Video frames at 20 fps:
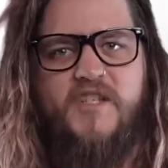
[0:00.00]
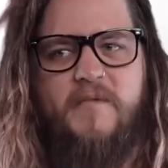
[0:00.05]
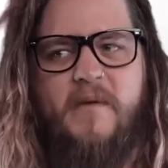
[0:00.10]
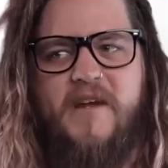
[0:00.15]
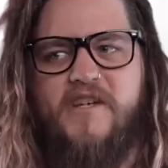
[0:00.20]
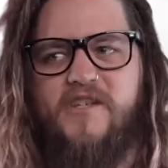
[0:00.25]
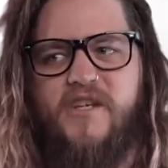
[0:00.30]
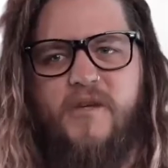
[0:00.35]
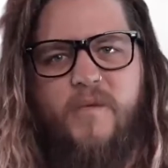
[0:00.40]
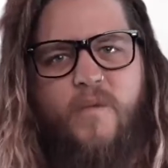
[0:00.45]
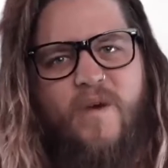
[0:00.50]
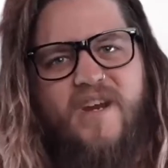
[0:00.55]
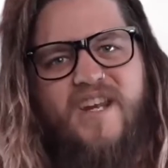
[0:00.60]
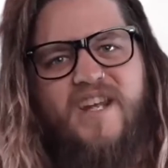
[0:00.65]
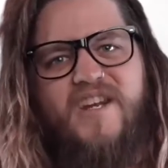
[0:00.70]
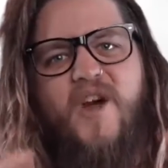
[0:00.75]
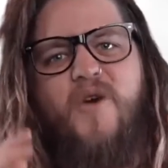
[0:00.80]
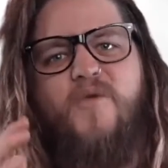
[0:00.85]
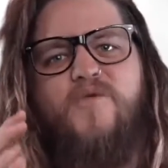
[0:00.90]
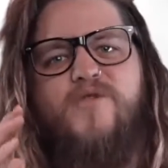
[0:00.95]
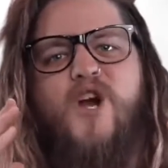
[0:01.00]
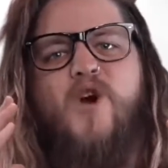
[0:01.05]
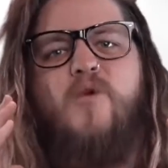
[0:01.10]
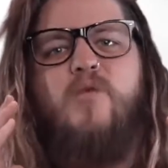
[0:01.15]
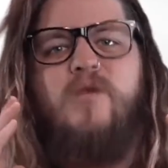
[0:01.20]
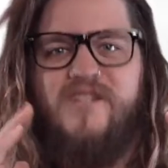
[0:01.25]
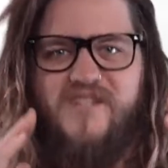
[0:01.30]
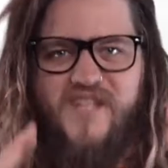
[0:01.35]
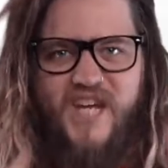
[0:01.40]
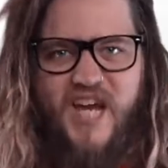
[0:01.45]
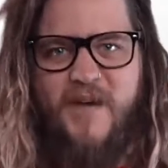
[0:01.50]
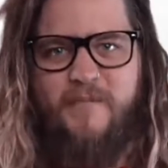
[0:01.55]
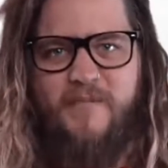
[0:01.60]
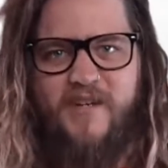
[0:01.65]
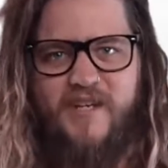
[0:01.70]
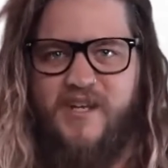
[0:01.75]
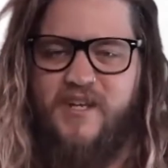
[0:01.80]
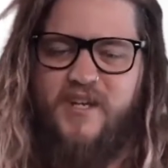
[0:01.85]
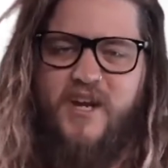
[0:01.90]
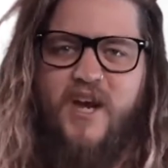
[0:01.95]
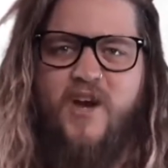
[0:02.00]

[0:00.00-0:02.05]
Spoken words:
Especially when you don't know what's coming, you